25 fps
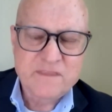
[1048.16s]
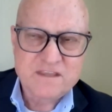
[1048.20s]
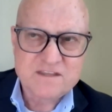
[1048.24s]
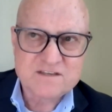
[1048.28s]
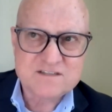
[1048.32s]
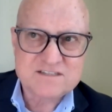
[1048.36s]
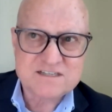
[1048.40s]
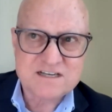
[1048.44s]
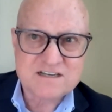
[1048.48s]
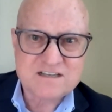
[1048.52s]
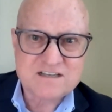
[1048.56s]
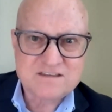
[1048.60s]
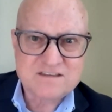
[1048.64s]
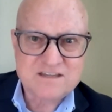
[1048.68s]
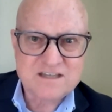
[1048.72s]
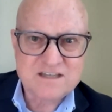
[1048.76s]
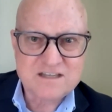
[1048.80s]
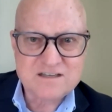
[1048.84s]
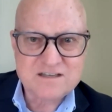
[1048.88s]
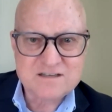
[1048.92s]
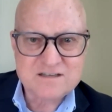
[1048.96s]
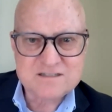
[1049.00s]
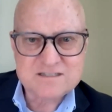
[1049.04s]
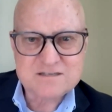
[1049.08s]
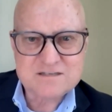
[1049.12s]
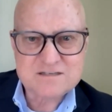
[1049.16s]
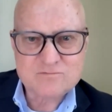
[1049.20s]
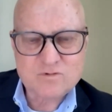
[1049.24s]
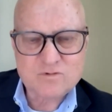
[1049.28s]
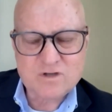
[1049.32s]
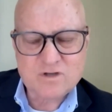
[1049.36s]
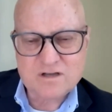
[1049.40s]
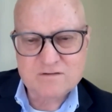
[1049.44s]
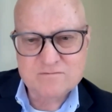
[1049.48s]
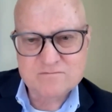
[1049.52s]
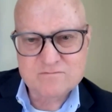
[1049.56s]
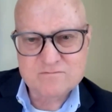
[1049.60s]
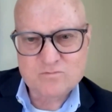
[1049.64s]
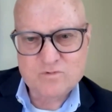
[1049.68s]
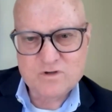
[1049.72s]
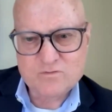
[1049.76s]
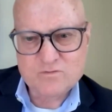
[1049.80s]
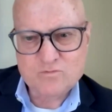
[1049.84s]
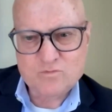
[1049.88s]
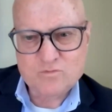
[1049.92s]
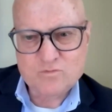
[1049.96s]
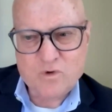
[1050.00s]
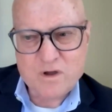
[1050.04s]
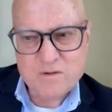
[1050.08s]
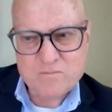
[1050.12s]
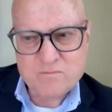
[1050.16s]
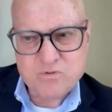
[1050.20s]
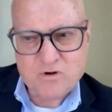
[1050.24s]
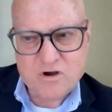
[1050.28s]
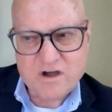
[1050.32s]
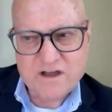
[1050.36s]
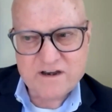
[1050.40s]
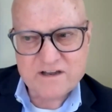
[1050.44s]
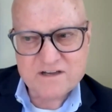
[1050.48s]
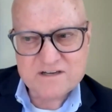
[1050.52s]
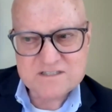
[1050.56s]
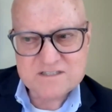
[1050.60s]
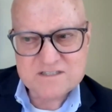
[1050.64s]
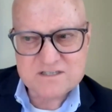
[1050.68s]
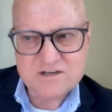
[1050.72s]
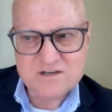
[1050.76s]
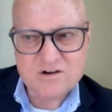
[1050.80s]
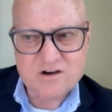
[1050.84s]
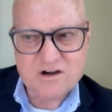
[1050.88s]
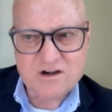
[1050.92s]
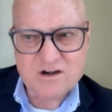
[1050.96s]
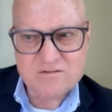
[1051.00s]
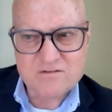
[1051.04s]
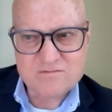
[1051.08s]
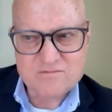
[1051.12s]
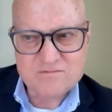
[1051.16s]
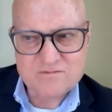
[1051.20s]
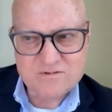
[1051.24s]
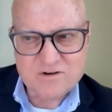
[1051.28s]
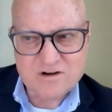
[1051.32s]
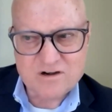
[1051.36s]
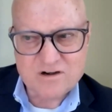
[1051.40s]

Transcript: The second thing is what products are